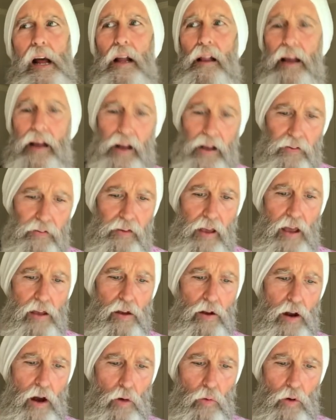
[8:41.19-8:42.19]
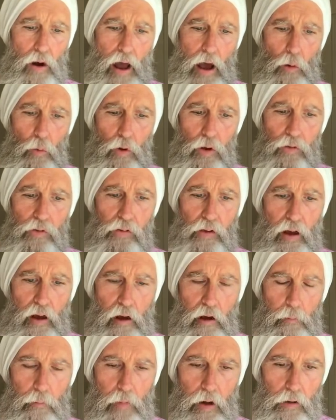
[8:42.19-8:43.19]
Like I say, you know, when I was
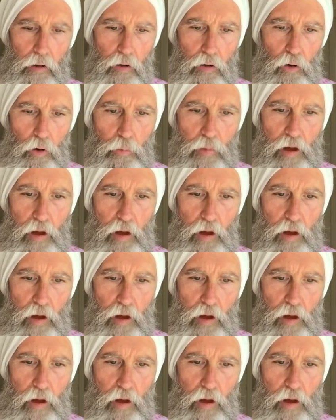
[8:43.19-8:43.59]
a little